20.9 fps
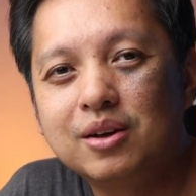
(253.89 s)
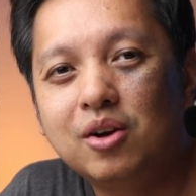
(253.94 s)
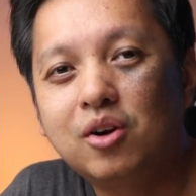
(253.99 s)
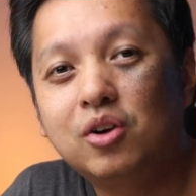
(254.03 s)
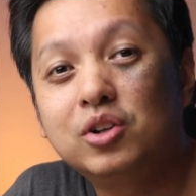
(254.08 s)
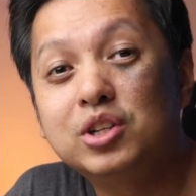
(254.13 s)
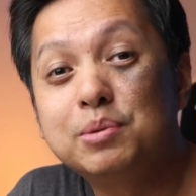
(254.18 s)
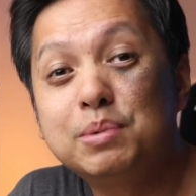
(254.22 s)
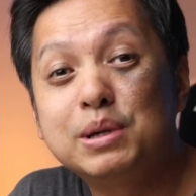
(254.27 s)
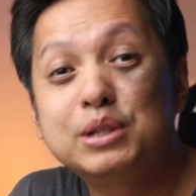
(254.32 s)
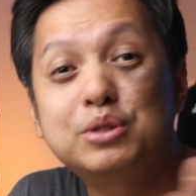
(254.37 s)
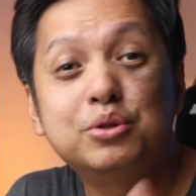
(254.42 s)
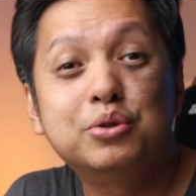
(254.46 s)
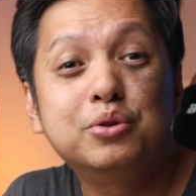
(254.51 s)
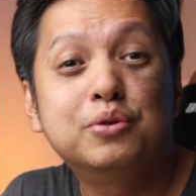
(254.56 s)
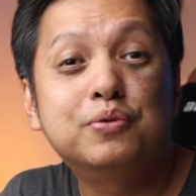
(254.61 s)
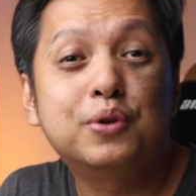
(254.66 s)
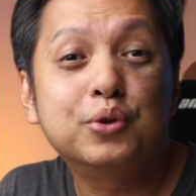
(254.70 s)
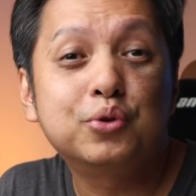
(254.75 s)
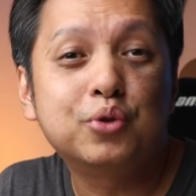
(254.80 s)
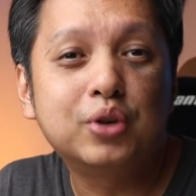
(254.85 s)
all the best to
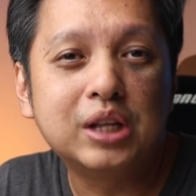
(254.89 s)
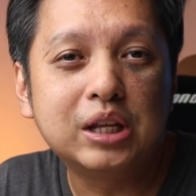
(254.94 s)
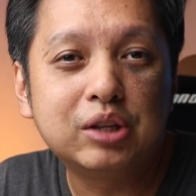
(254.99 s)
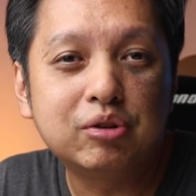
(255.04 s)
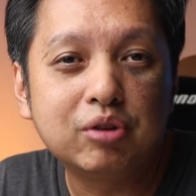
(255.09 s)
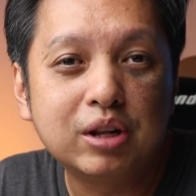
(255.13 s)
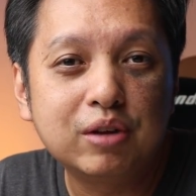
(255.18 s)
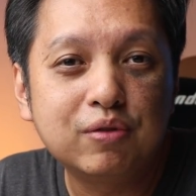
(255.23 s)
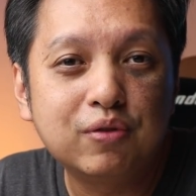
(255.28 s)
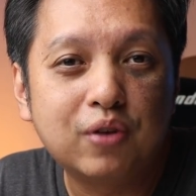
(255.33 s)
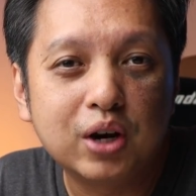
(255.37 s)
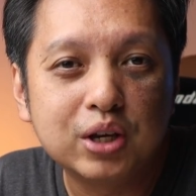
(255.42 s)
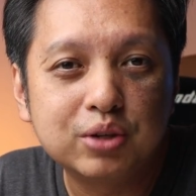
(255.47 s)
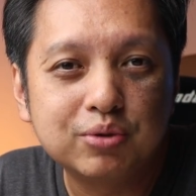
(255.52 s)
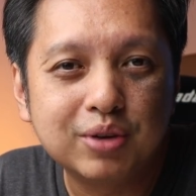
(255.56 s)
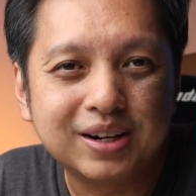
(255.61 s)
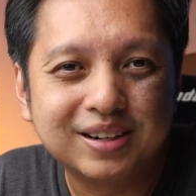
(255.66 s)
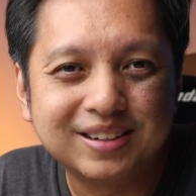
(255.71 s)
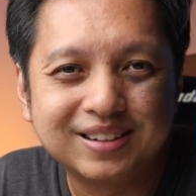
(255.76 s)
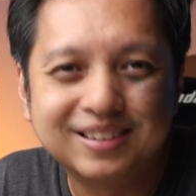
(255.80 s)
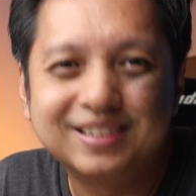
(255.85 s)
you for 2024 as
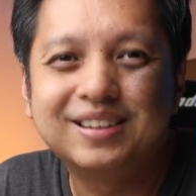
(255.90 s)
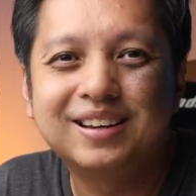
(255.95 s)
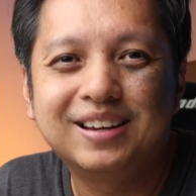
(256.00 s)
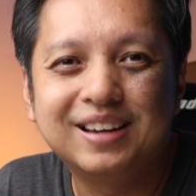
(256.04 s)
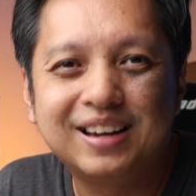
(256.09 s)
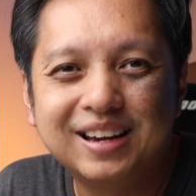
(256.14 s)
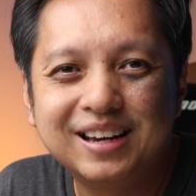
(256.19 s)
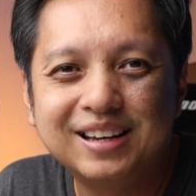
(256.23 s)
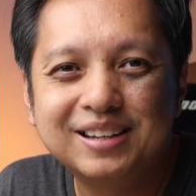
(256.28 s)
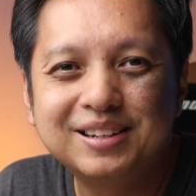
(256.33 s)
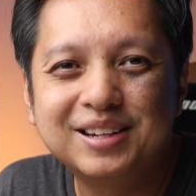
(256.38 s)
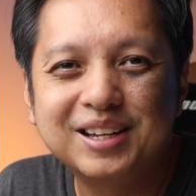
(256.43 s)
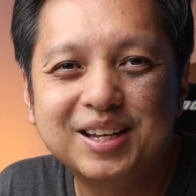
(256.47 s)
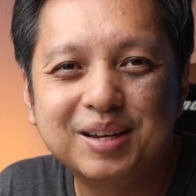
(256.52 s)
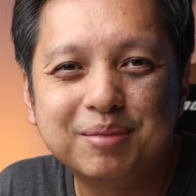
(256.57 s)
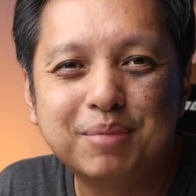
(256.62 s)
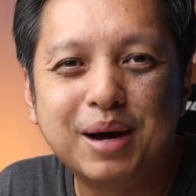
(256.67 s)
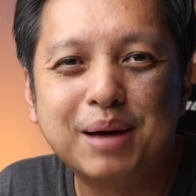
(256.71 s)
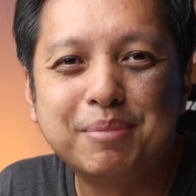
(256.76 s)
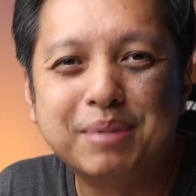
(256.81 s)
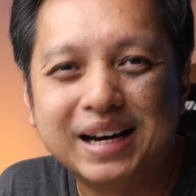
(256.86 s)
well and
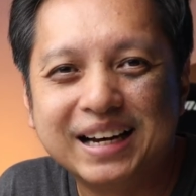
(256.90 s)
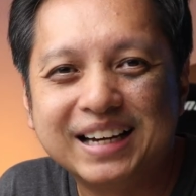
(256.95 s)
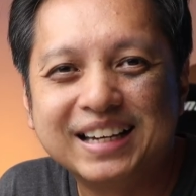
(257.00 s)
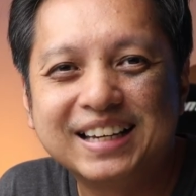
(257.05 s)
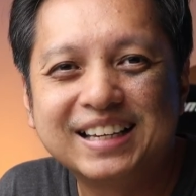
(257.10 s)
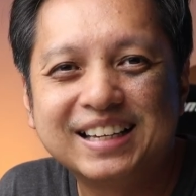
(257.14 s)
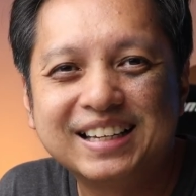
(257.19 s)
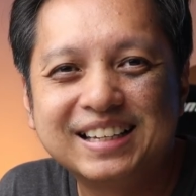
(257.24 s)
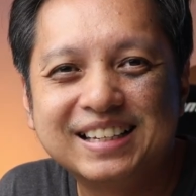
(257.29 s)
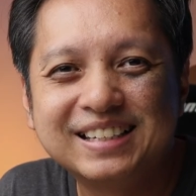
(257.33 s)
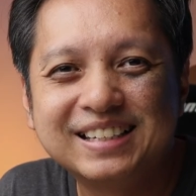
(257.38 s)
bye bye.